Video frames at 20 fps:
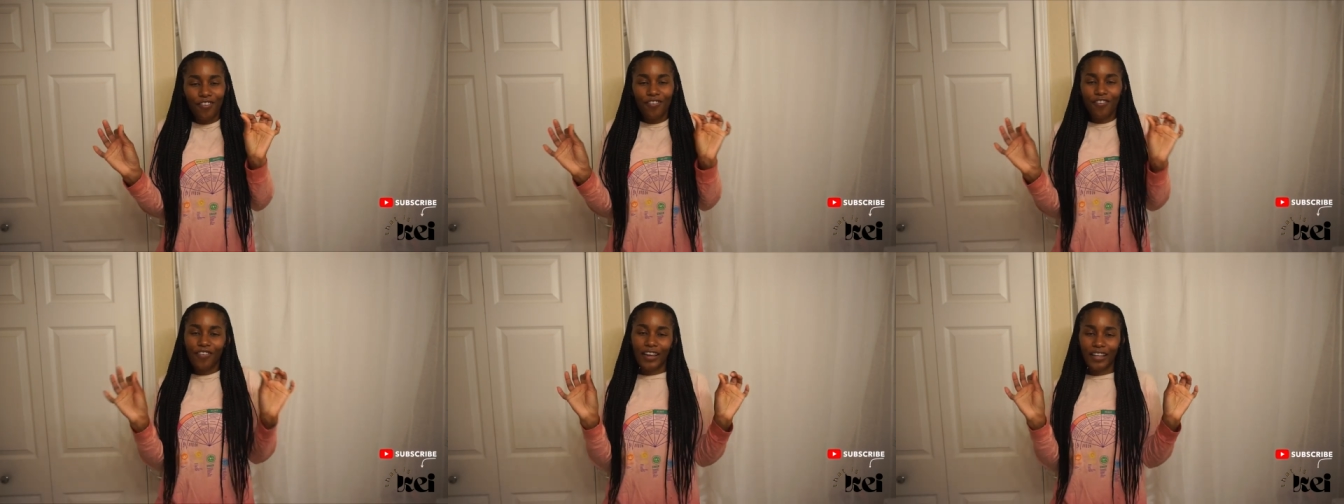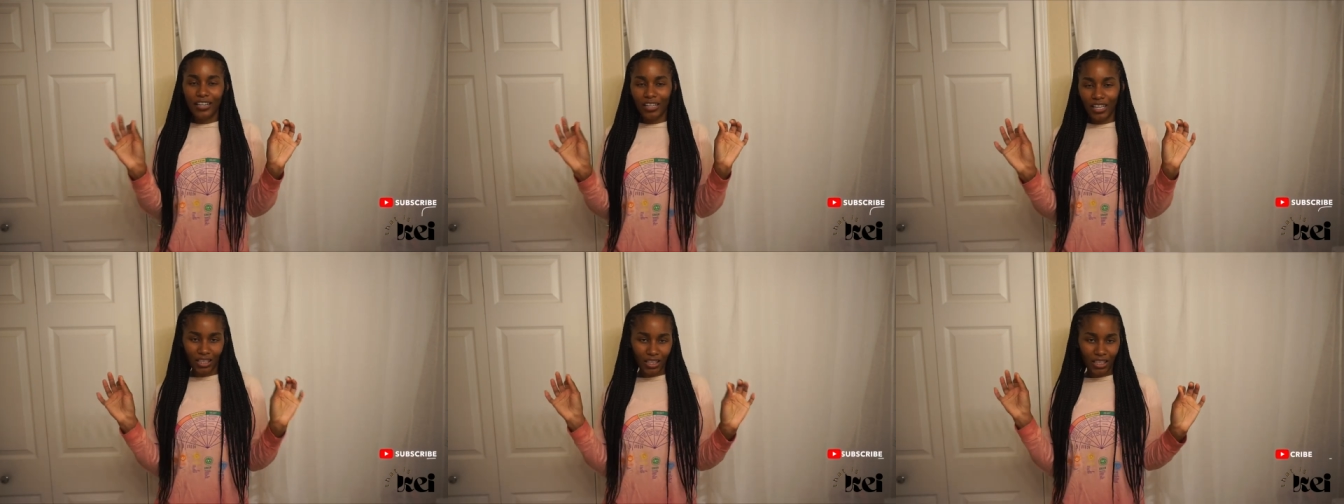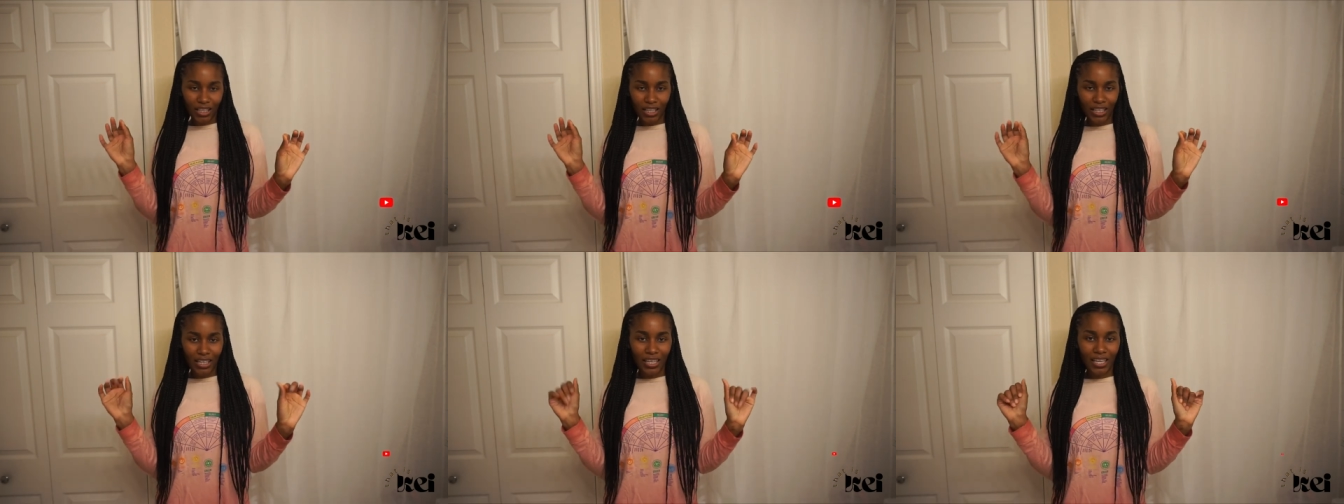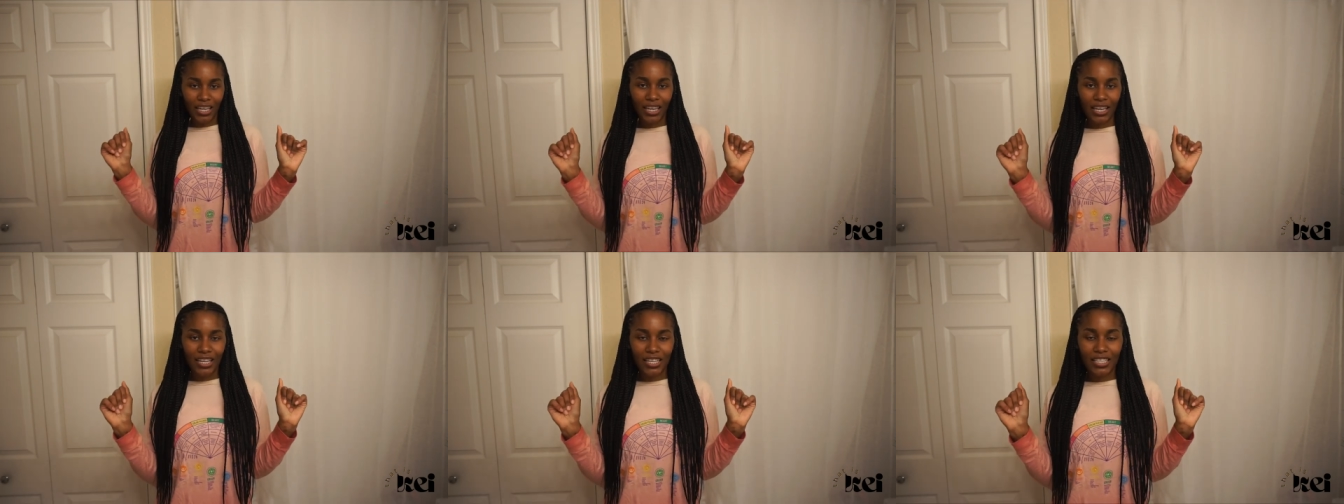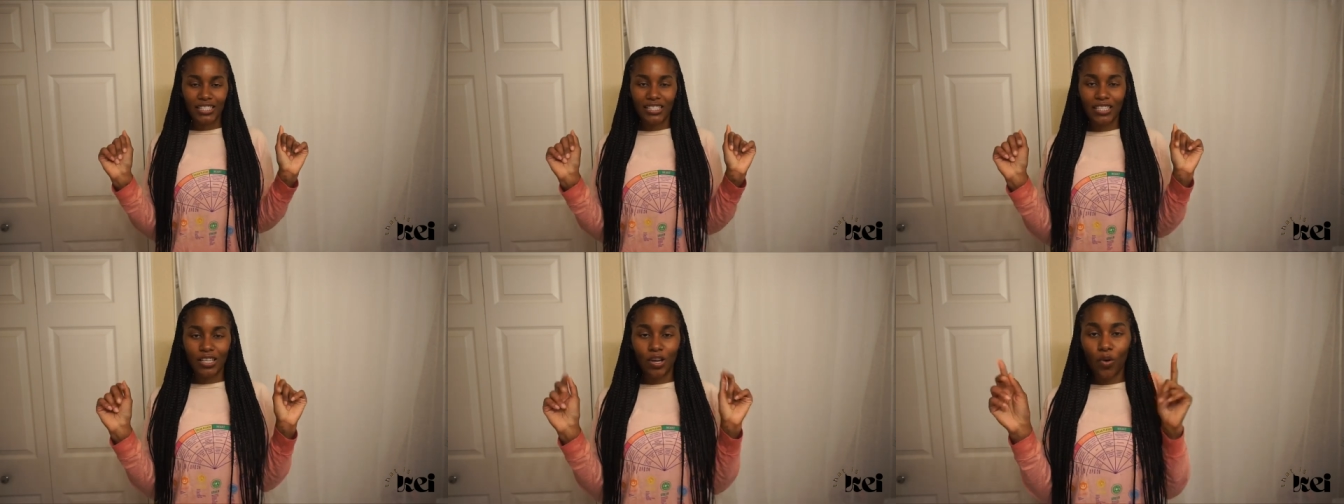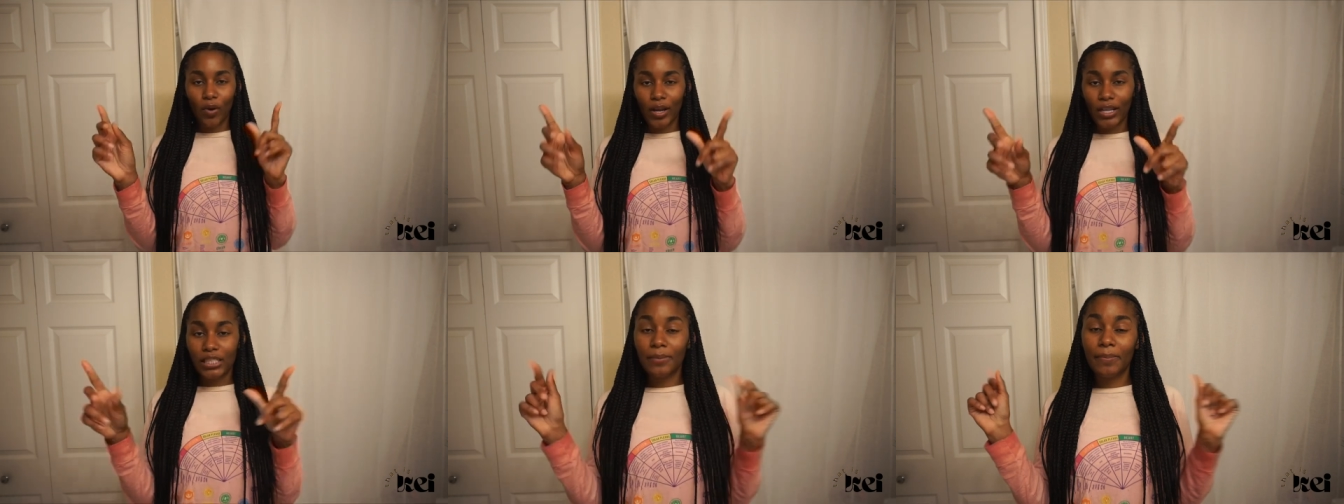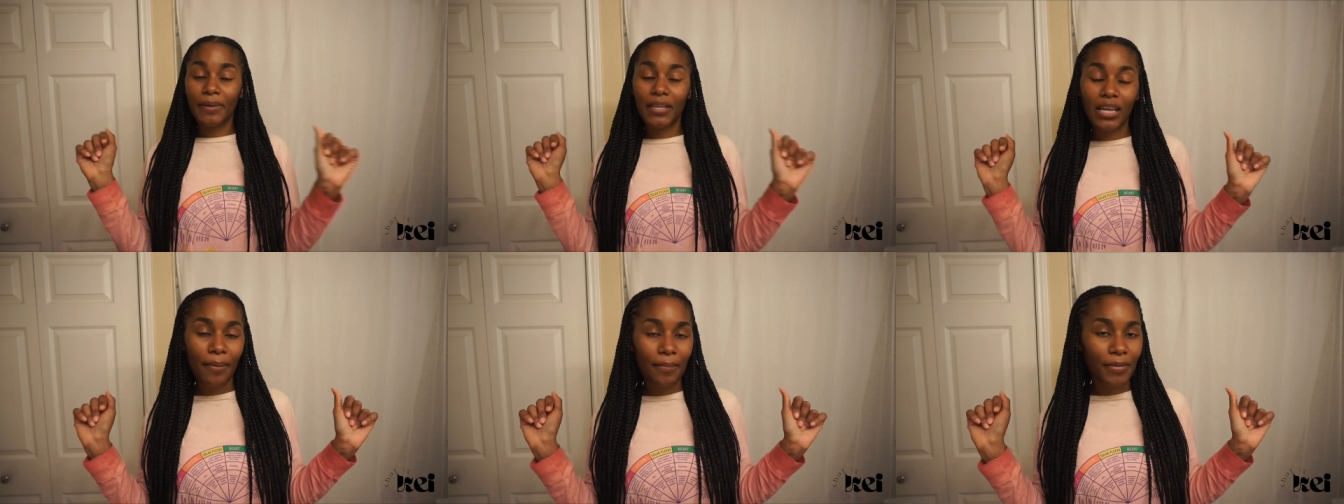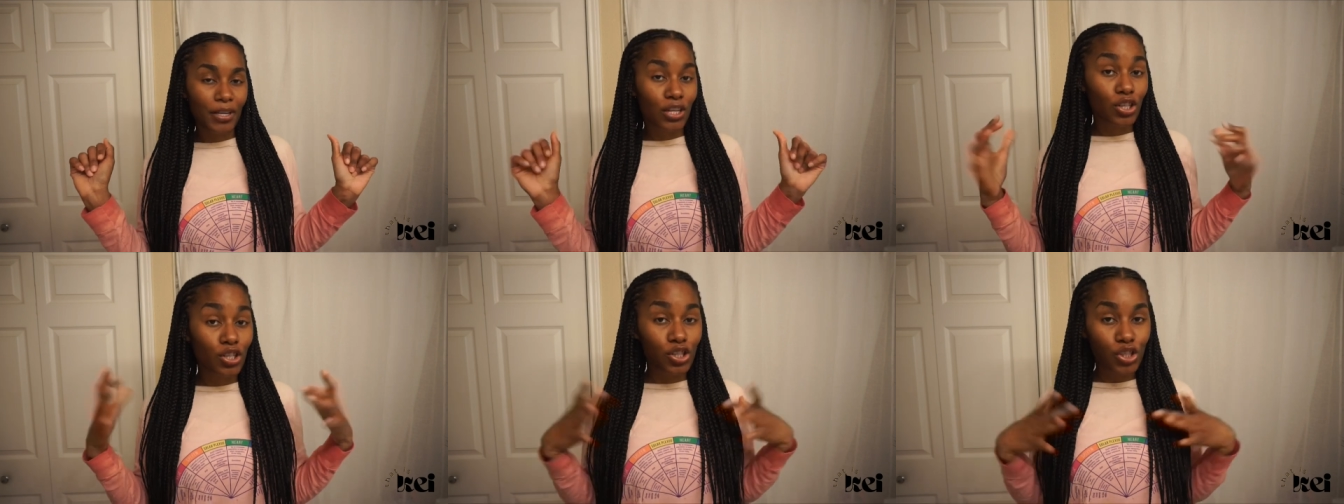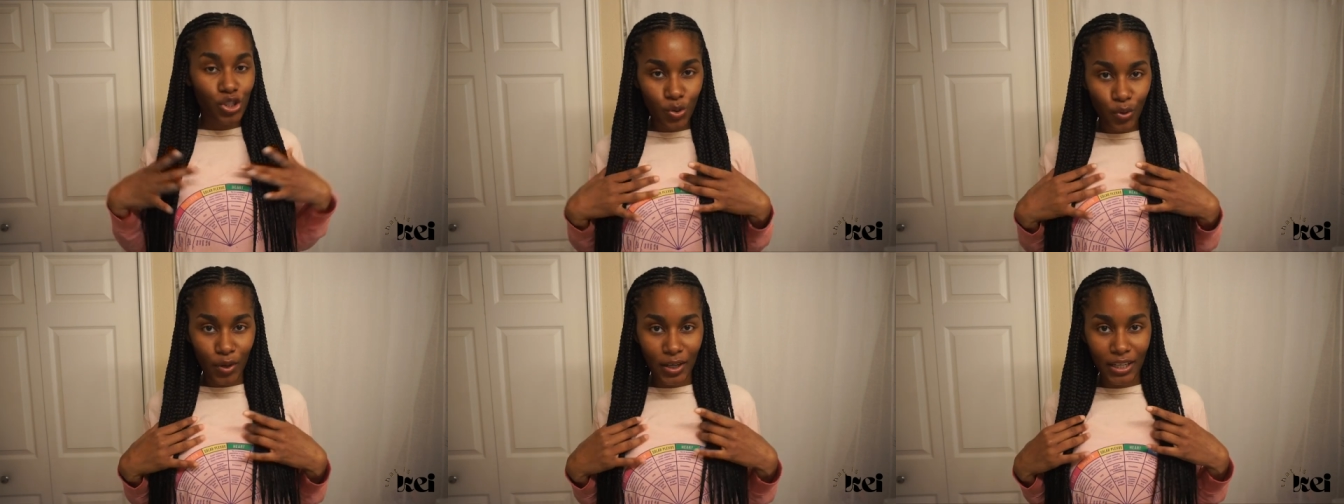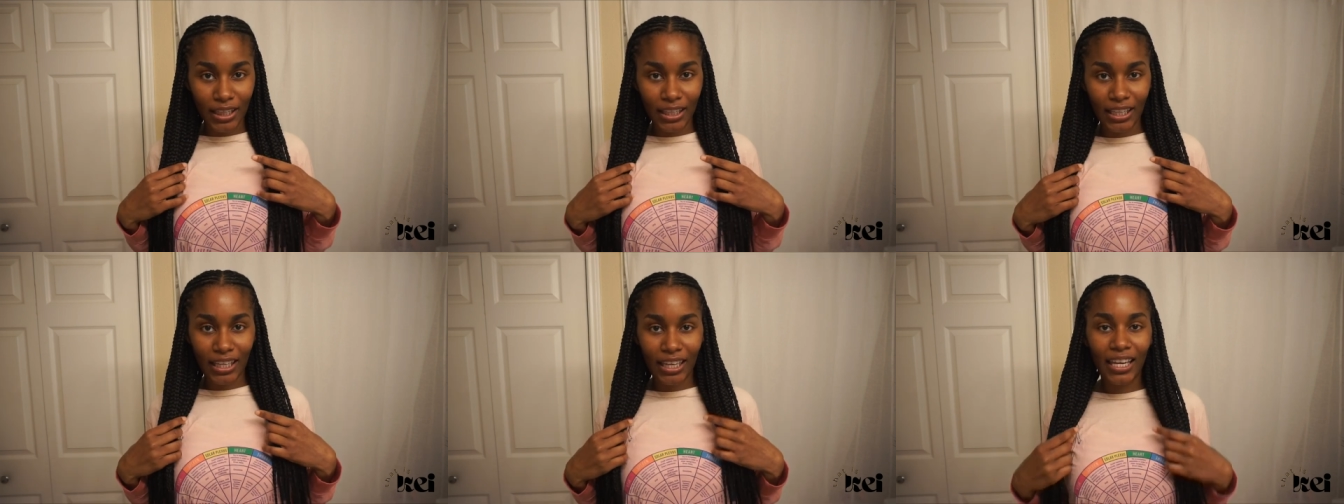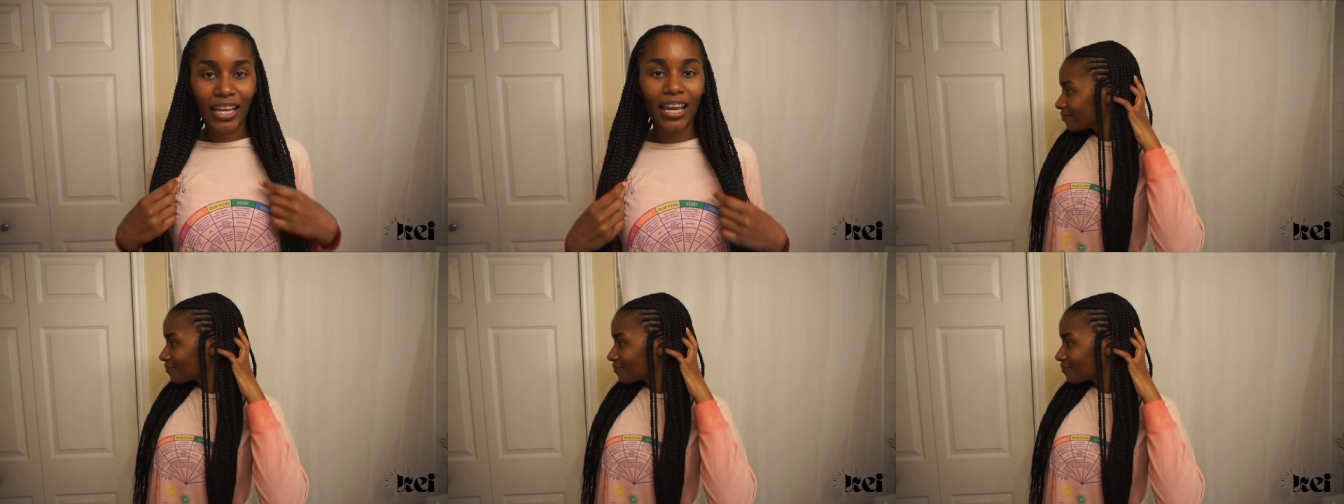final look is going to be coming shortly.